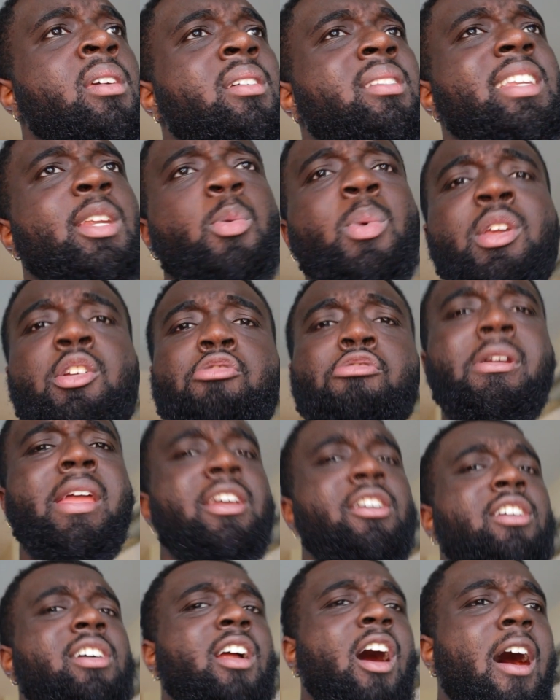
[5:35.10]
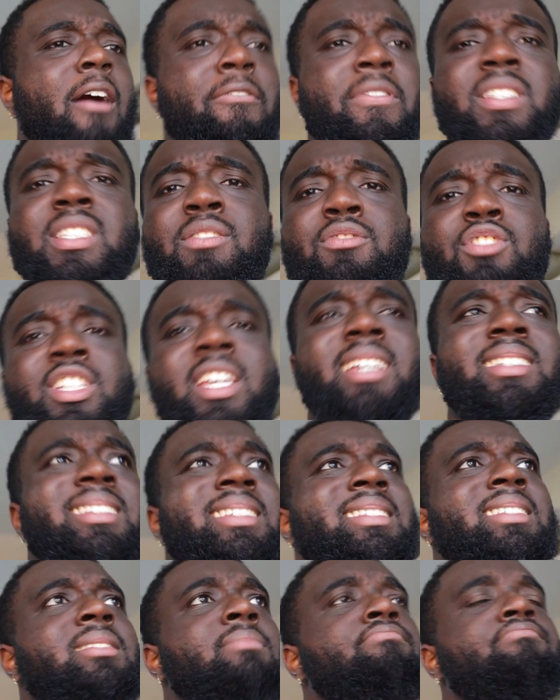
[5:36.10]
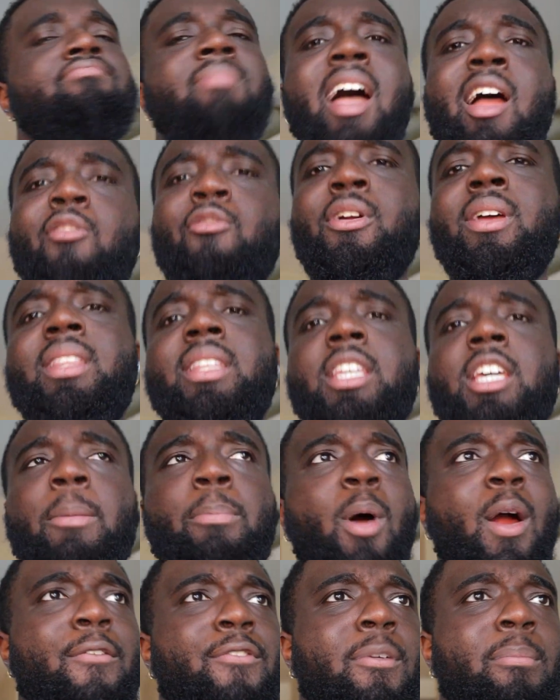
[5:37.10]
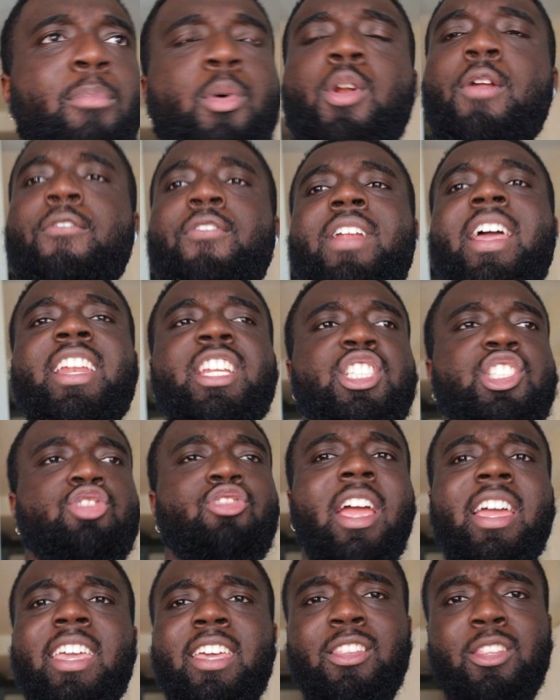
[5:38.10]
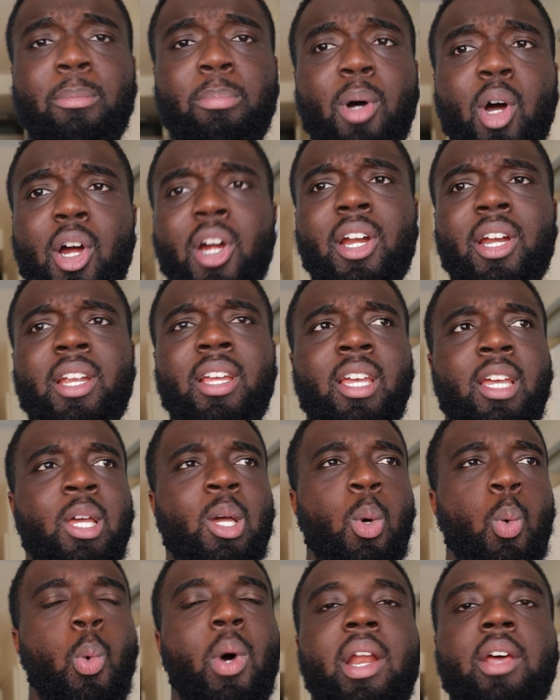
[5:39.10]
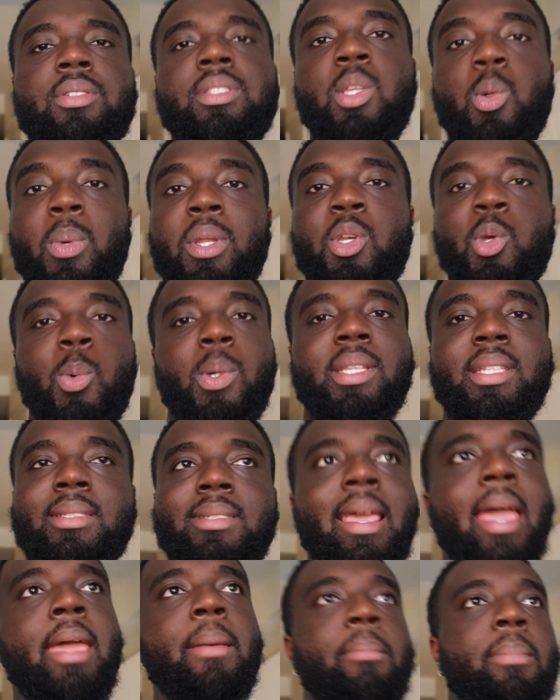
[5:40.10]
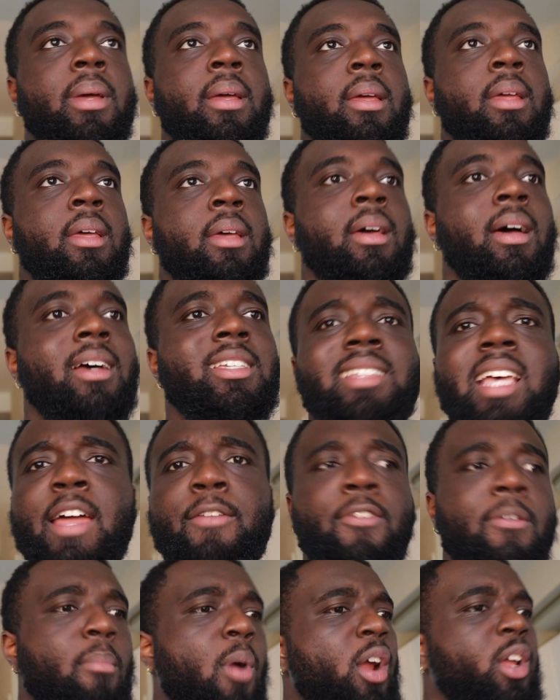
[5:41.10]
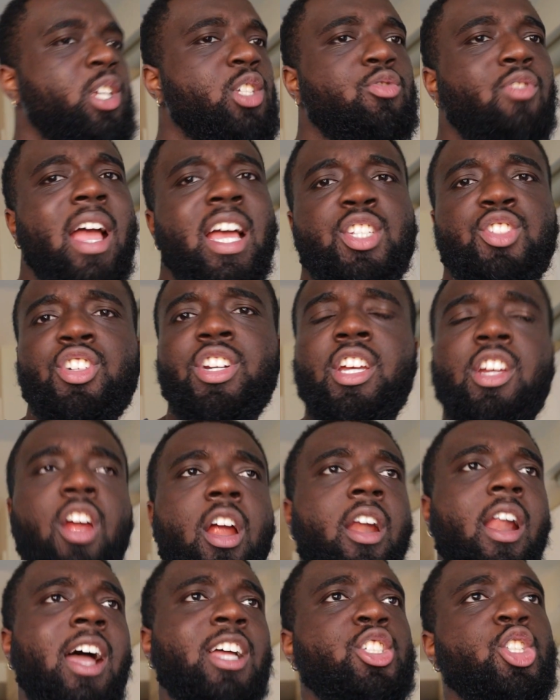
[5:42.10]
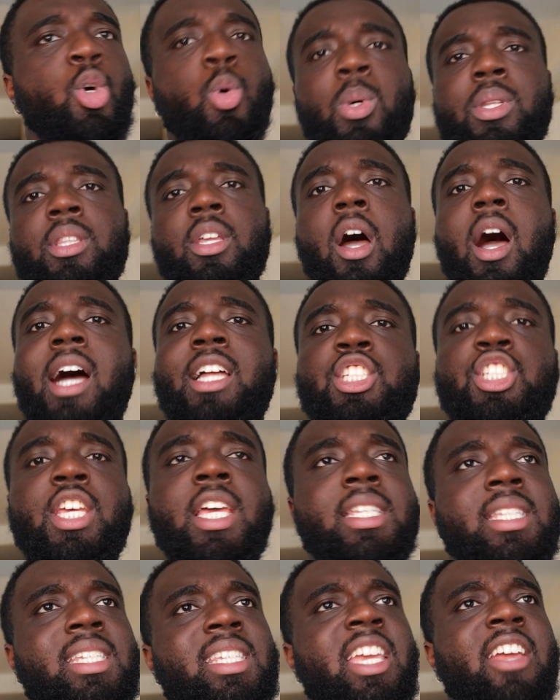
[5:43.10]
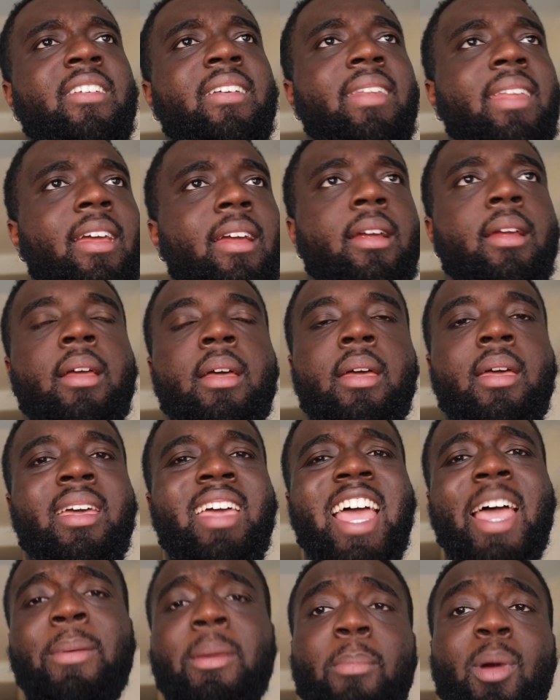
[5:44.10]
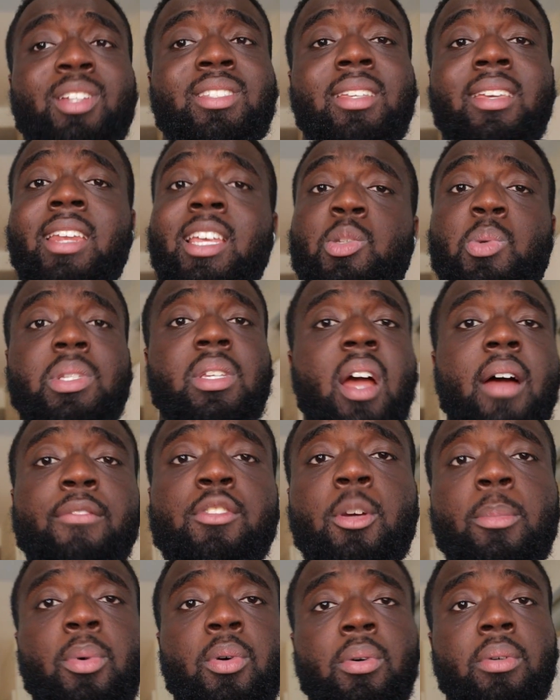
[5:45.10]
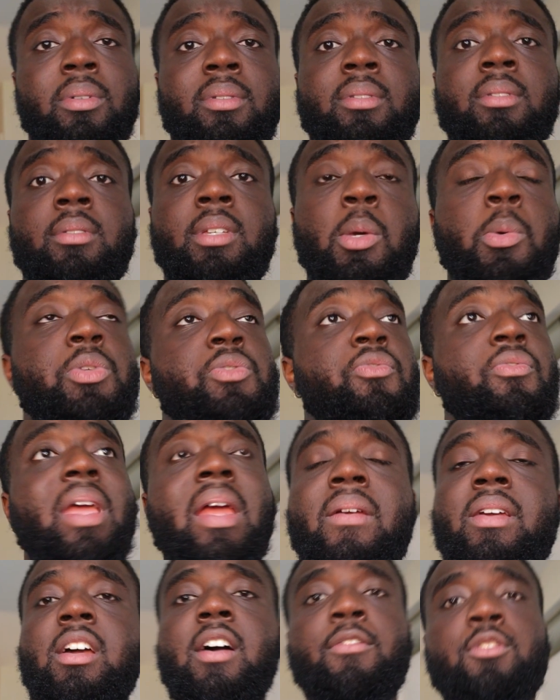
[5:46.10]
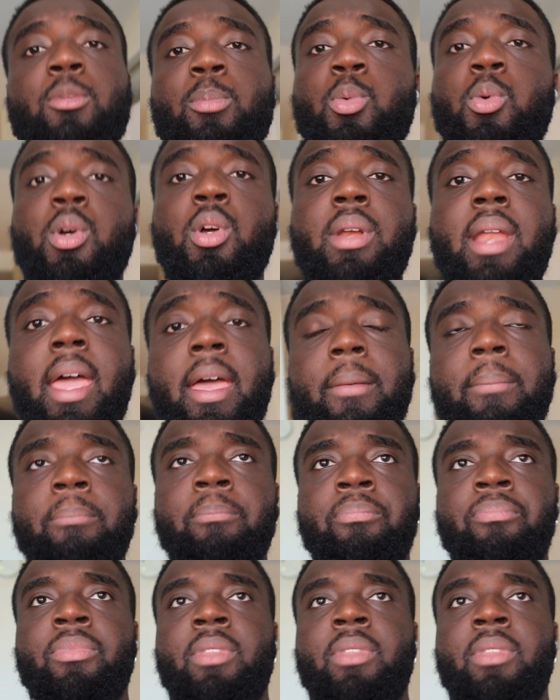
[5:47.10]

Did we create good offensive chances? Not really. Apart from Bruno Fernandes striking the bar, what else did we do in this game? Aside from Marcus Rashford and Garnacho with the odd chances here and there, Emi Martinez was comfortable. He was very comfortable in net.